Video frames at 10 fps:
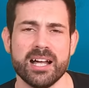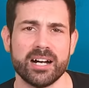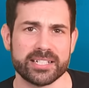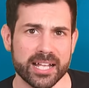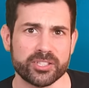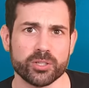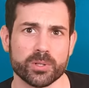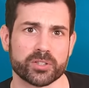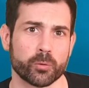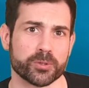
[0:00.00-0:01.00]
against
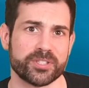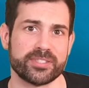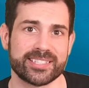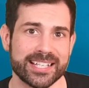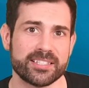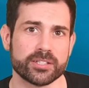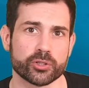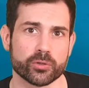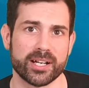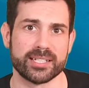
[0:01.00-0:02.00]
US forces since the
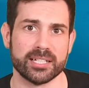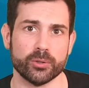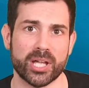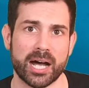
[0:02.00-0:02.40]
strike killed